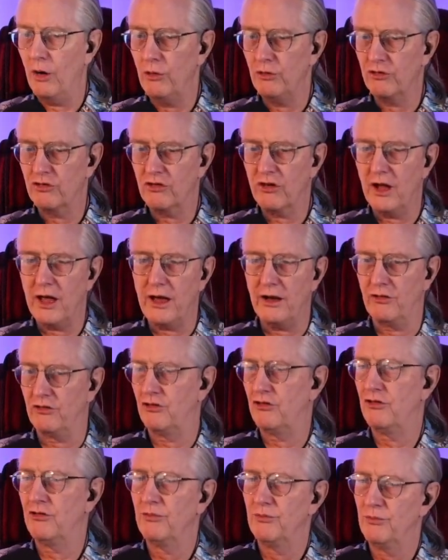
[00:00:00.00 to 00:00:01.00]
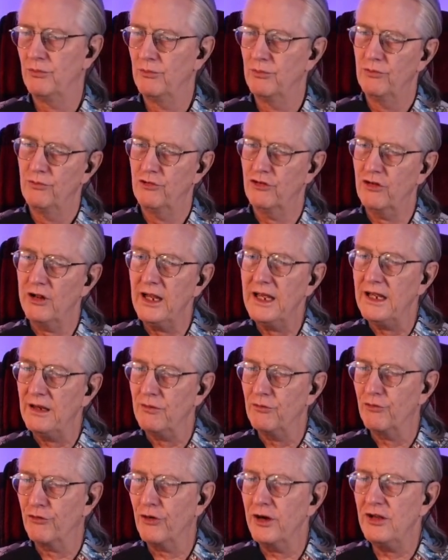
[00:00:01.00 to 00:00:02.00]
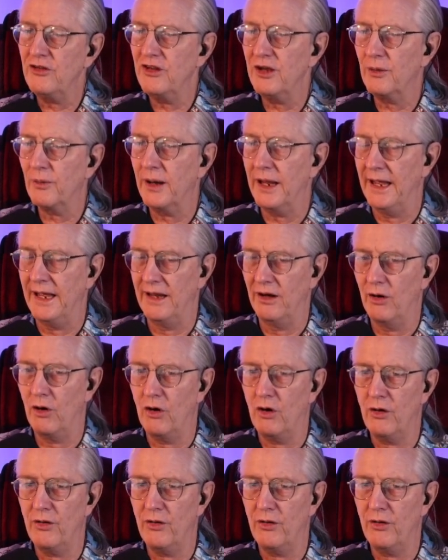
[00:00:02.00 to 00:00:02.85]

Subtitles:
slush, sleet, freezing rain, all